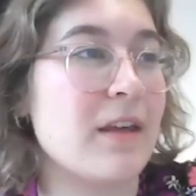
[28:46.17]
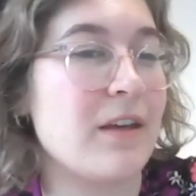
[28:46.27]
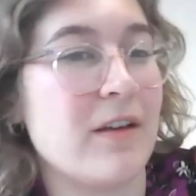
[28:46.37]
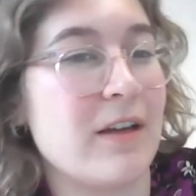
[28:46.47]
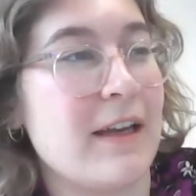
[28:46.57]
you,
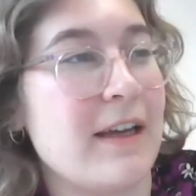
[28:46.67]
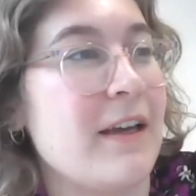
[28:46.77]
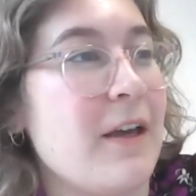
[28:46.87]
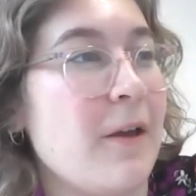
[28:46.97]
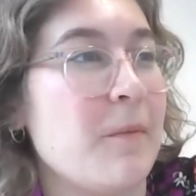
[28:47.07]
Claire.
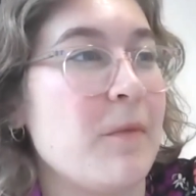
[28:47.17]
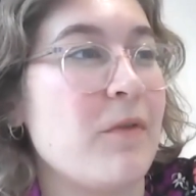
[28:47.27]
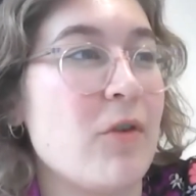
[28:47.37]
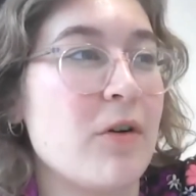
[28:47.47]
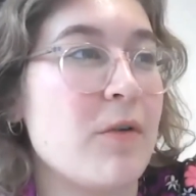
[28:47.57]
We've got a
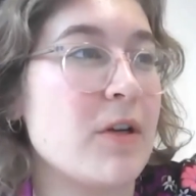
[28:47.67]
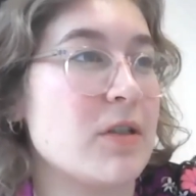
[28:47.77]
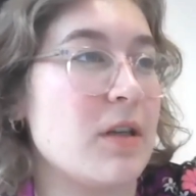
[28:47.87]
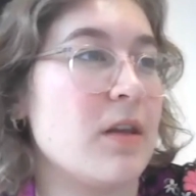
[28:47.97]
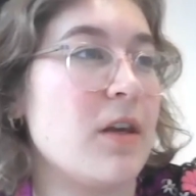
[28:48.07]
question in the
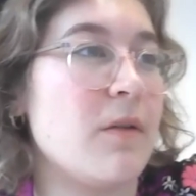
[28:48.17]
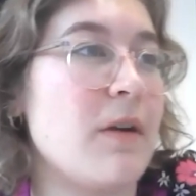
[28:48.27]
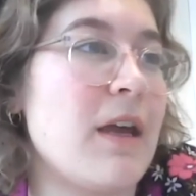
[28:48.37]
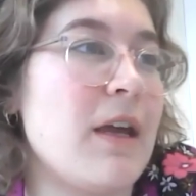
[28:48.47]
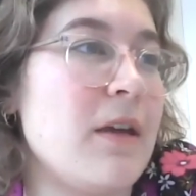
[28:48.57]

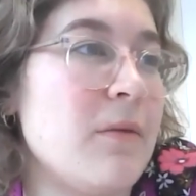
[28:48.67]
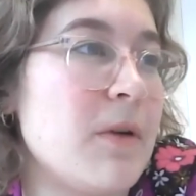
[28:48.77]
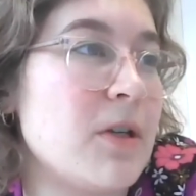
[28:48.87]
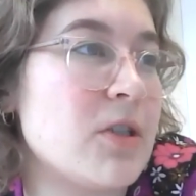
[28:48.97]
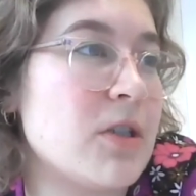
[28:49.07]
Q&A which
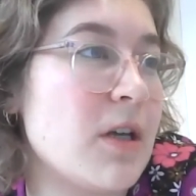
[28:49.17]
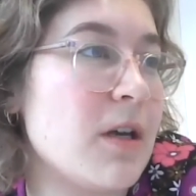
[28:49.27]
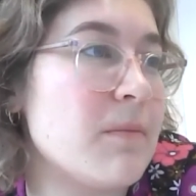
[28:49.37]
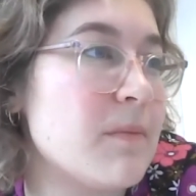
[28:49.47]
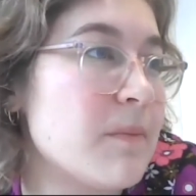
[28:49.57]

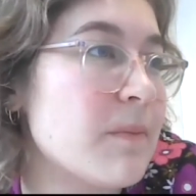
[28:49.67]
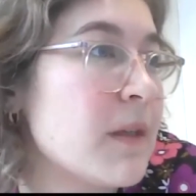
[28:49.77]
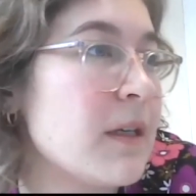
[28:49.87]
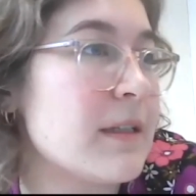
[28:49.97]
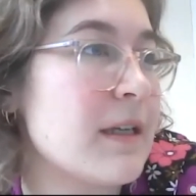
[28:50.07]
is
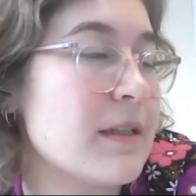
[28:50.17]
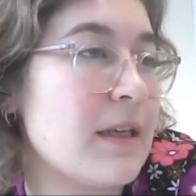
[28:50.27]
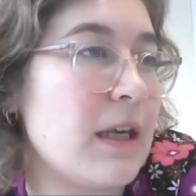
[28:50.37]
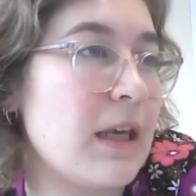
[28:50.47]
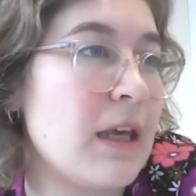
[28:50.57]

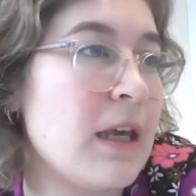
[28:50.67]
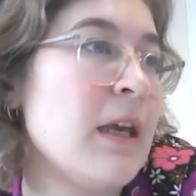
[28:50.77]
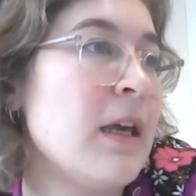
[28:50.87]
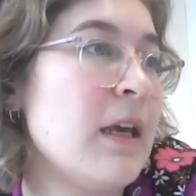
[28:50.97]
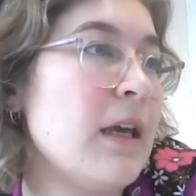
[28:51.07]
asking,
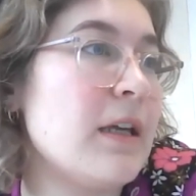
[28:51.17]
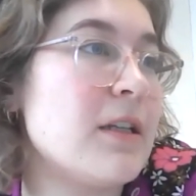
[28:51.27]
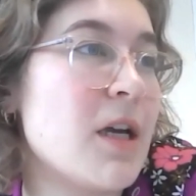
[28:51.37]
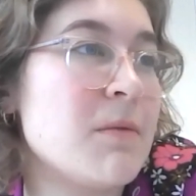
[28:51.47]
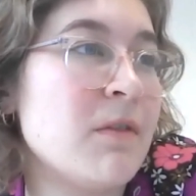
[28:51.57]
in terms of
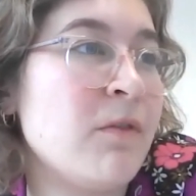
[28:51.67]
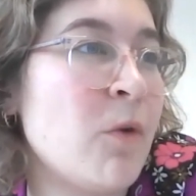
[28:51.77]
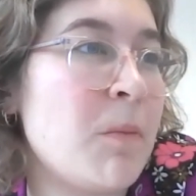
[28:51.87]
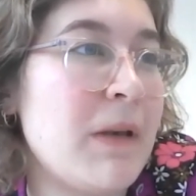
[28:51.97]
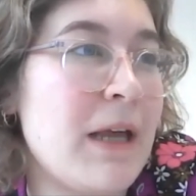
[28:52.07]
forward
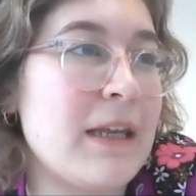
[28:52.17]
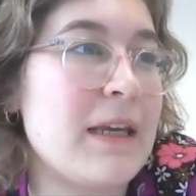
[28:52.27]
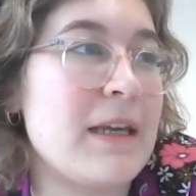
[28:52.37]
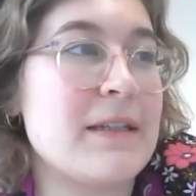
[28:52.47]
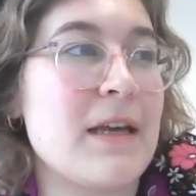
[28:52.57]
planning, is there
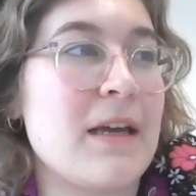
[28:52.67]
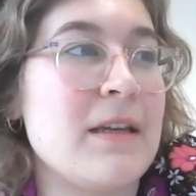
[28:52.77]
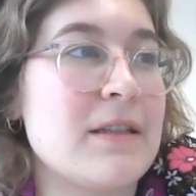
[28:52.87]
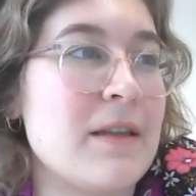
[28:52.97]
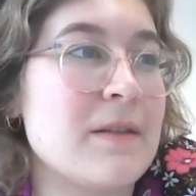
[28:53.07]
any sense
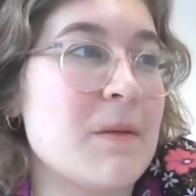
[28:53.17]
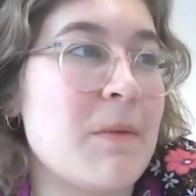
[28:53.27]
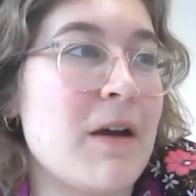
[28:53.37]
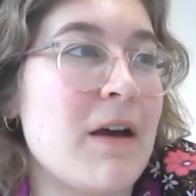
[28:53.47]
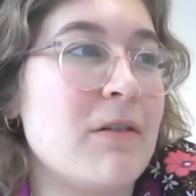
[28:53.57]
about how
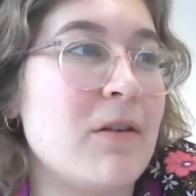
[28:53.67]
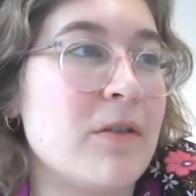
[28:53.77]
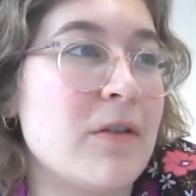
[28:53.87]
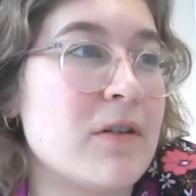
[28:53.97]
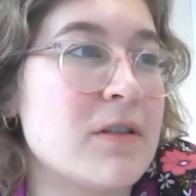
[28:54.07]
long the cost
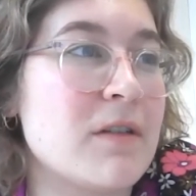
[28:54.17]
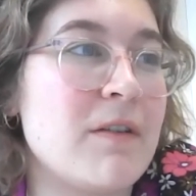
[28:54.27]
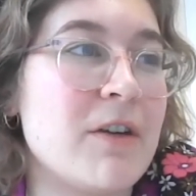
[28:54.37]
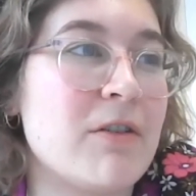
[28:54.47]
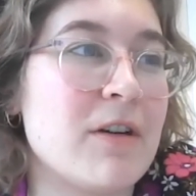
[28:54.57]
of living
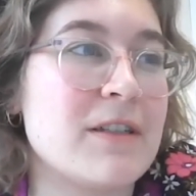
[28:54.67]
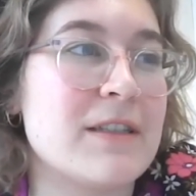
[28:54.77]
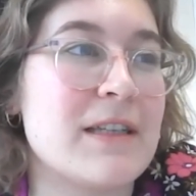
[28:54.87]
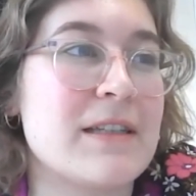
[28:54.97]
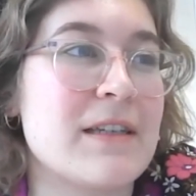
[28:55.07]
crisis is
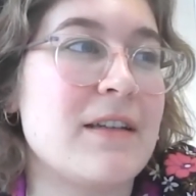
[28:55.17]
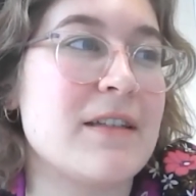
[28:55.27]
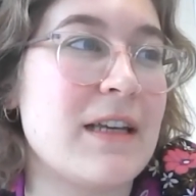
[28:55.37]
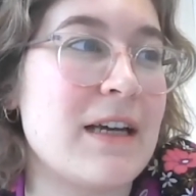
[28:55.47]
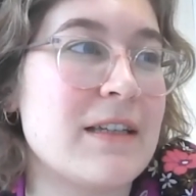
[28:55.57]
likely to
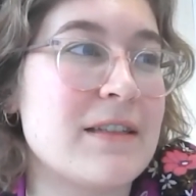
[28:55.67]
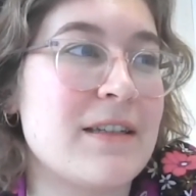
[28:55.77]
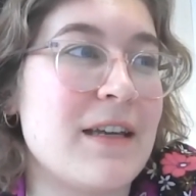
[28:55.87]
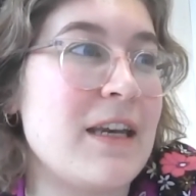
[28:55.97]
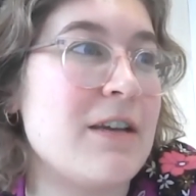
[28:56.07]
last? Any
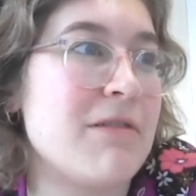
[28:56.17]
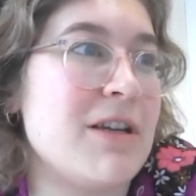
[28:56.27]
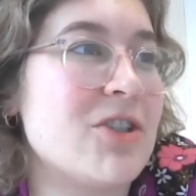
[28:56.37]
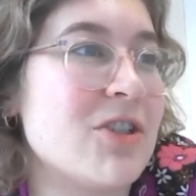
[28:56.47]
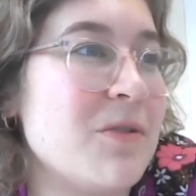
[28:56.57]
green
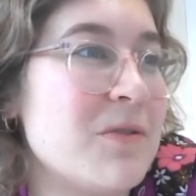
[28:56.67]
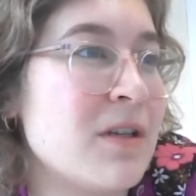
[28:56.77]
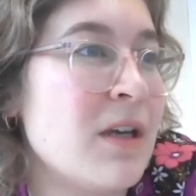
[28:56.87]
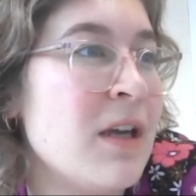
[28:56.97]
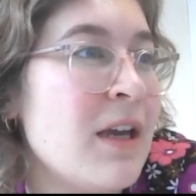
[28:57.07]
shoots?
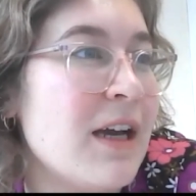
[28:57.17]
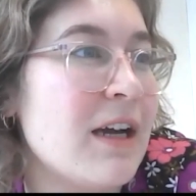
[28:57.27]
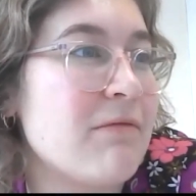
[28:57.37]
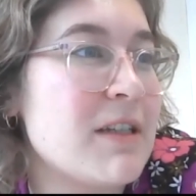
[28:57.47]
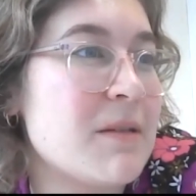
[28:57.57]
I read
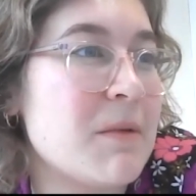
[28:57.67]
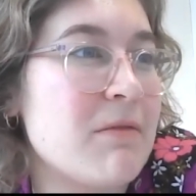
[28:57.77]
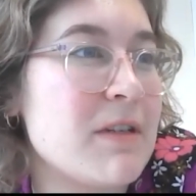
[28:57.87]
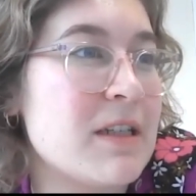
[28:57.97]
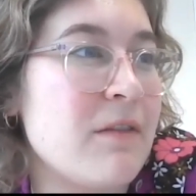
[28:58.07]
something recently
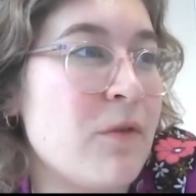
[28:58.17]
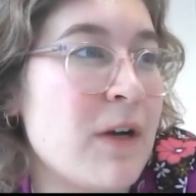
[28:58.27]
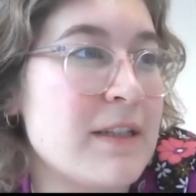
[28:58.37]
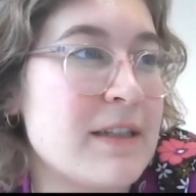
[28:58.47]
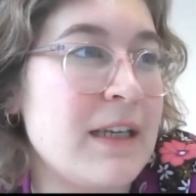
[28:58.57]
forecasting
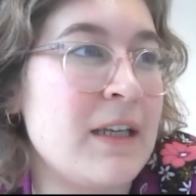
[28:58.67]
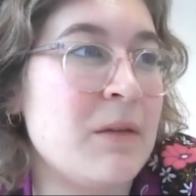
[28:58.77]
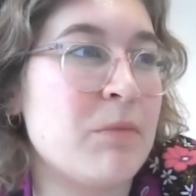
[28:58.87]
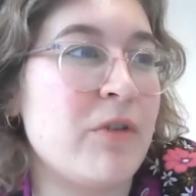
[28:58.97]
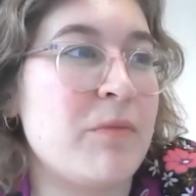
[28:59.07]
little
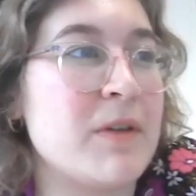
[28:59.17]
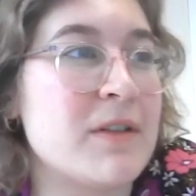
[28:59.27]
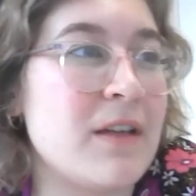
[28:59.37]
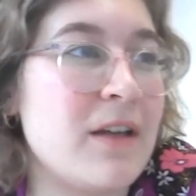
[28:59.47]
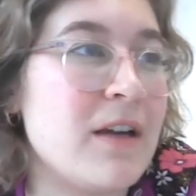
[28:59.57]
improvement until
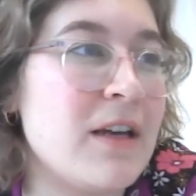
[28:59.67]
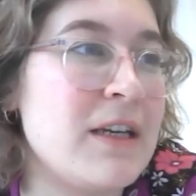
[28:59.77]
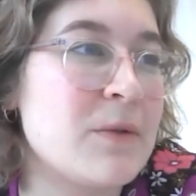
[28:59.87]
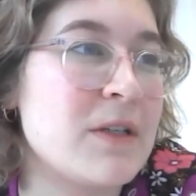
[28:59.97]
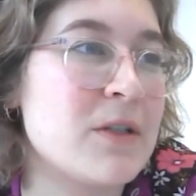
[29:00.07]
early
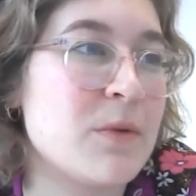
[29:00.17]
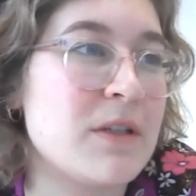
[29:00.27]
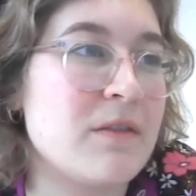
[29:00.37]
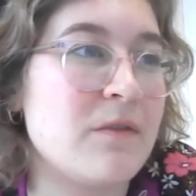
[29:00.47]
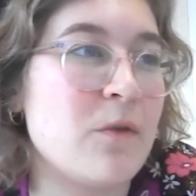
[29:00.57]

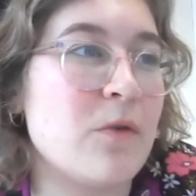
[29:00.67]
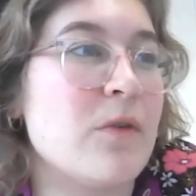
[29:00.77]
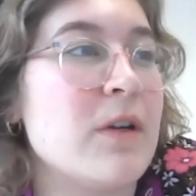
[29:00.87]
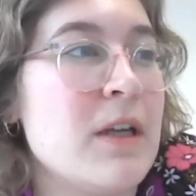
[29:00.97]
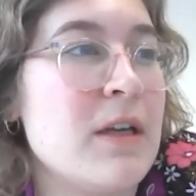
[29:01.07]
2024.
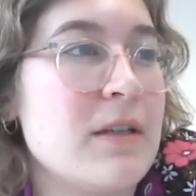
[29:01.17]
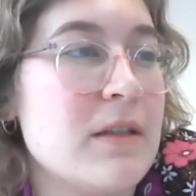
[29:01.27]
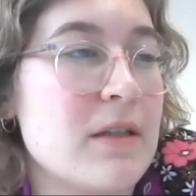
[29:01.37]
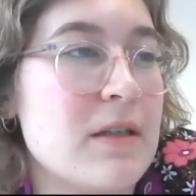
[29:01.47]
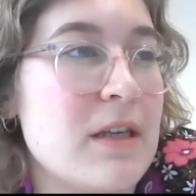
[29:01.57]
Does the
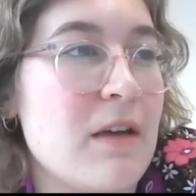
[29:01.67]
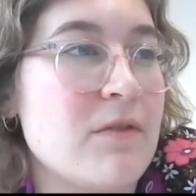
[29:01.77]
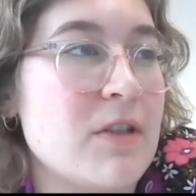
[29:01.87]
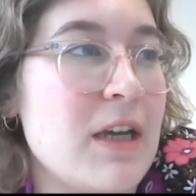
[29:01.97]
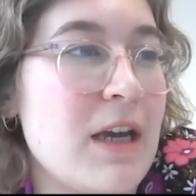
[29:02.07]
CFG
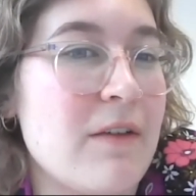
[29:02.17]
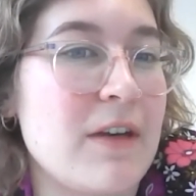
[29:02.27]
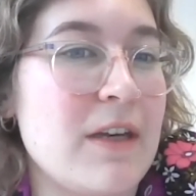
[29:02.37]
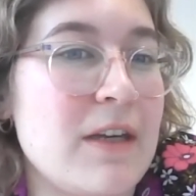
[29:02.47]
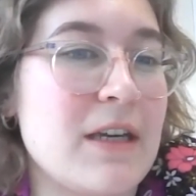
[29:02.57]
have any
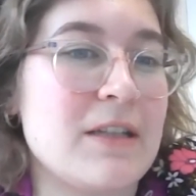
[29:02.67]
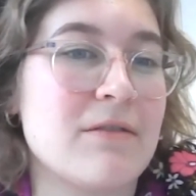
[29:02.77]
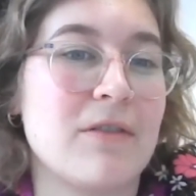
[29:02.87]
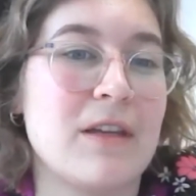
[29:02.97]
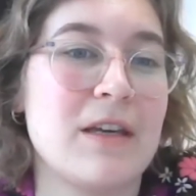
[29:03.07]
data on
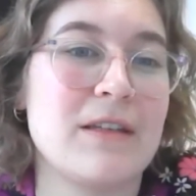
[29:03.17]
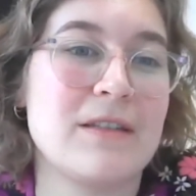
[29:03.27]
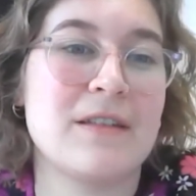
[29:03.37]
this?